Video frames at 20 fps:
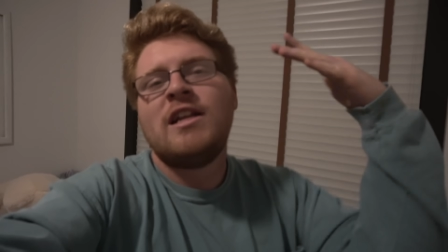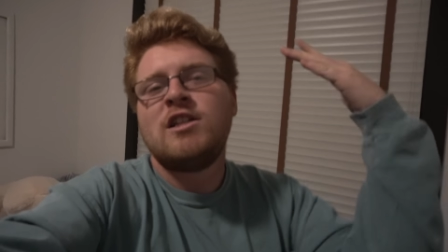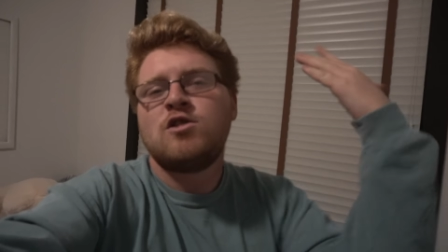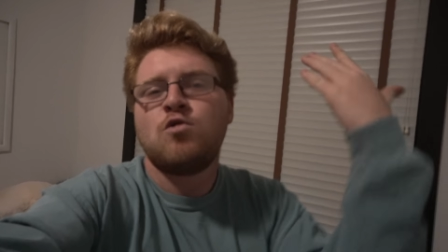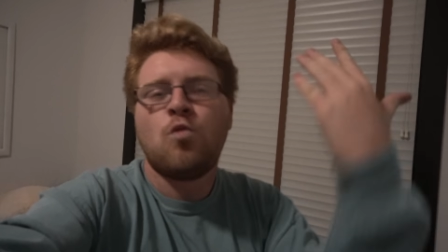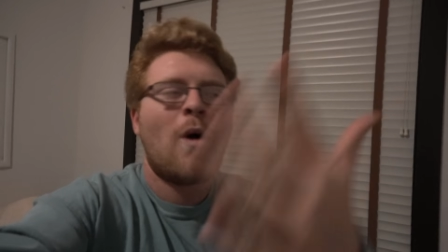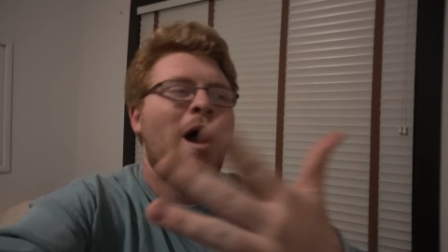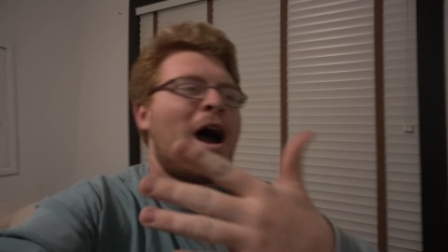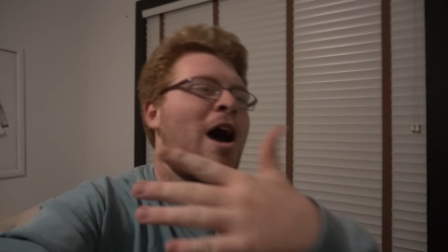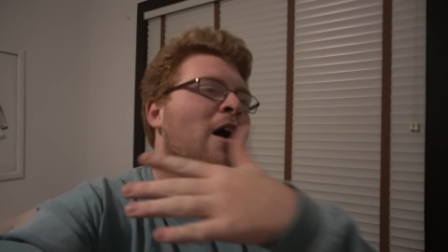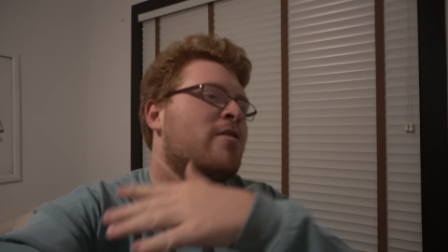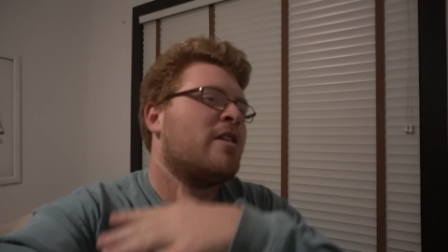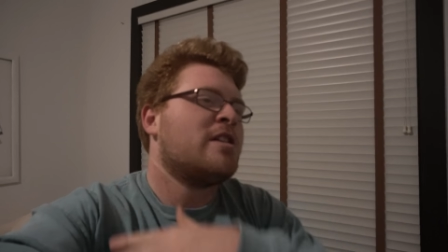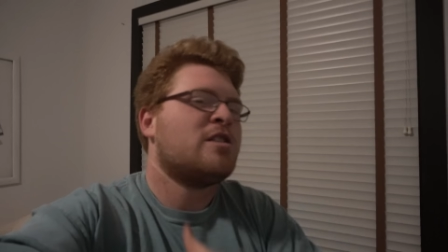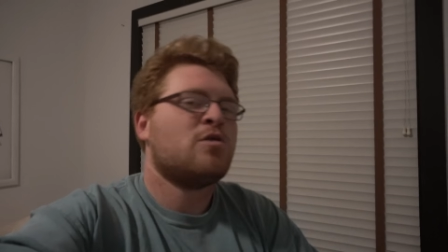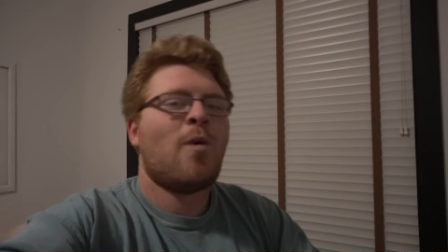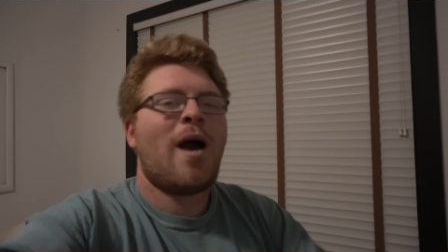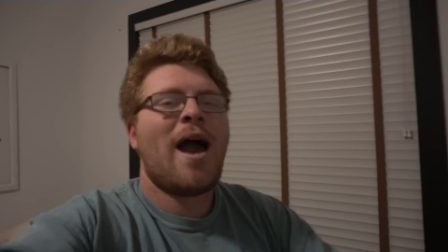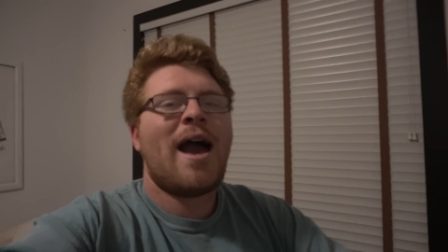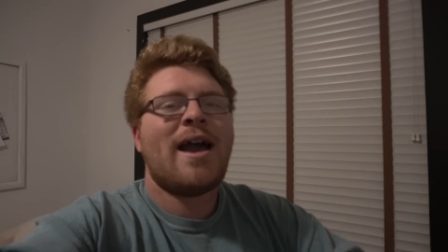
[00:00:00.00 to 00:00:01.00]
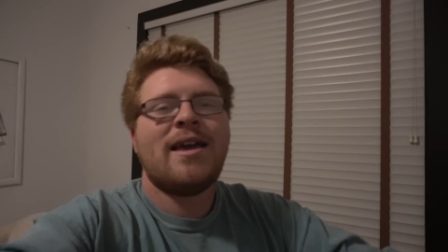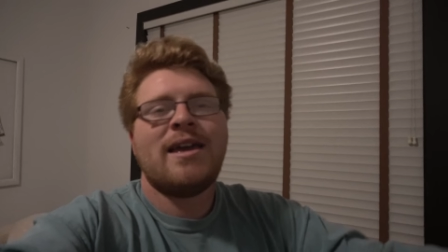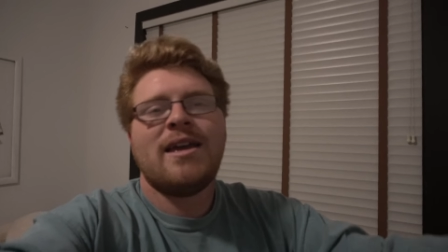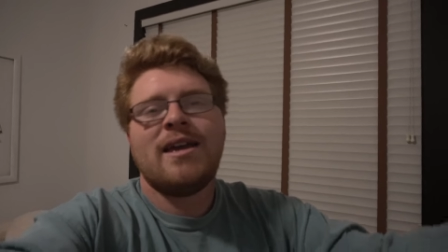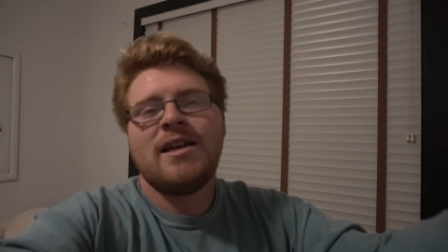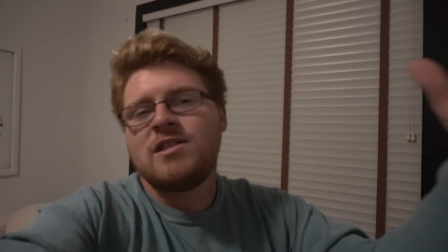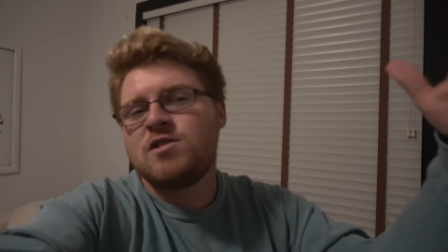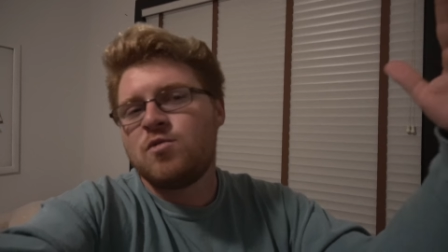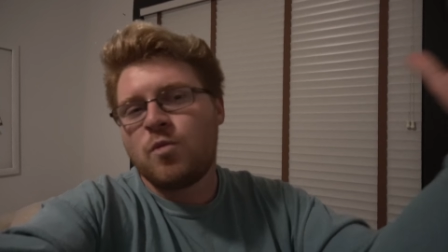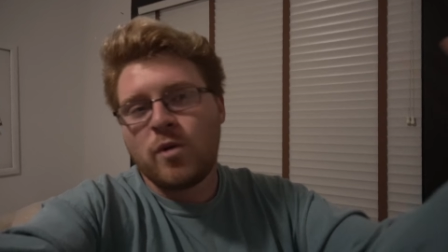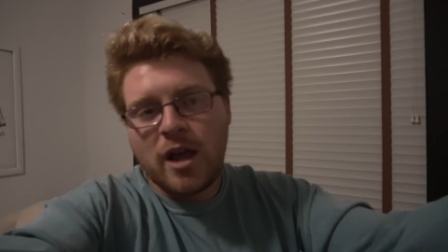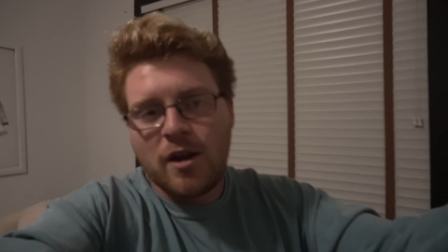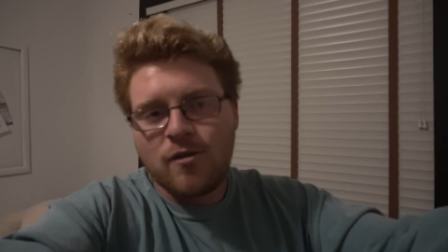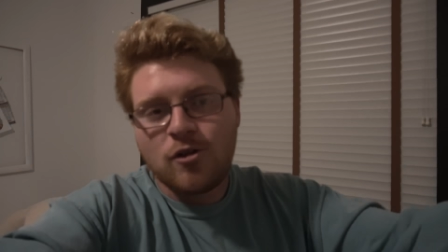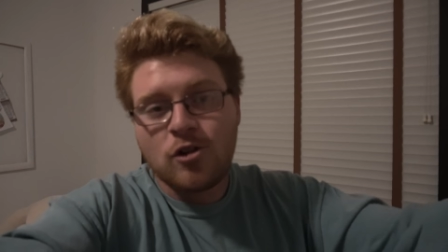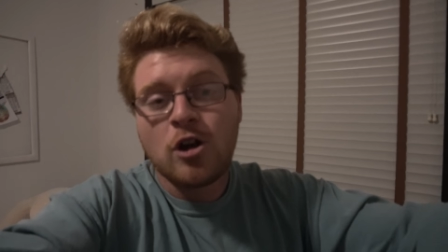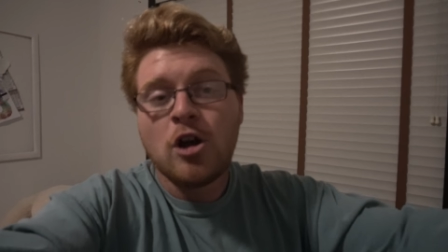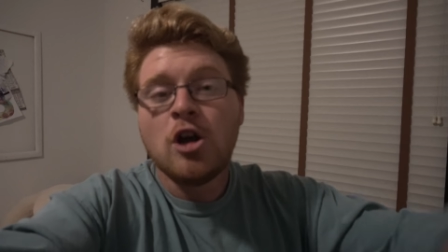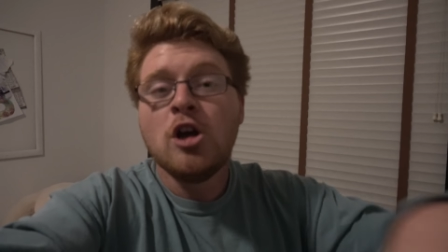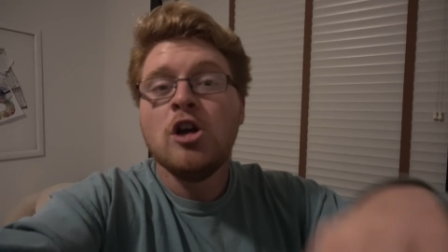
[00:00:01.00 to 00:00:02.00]
It's wild. It's wacky. It's
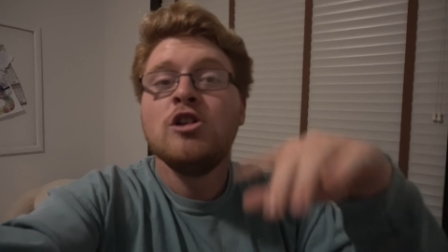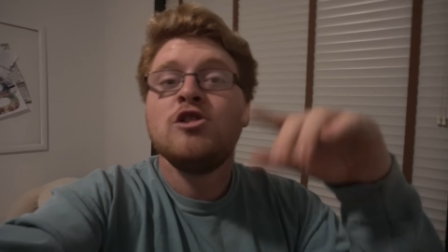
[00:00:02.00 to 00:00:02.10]
whatever.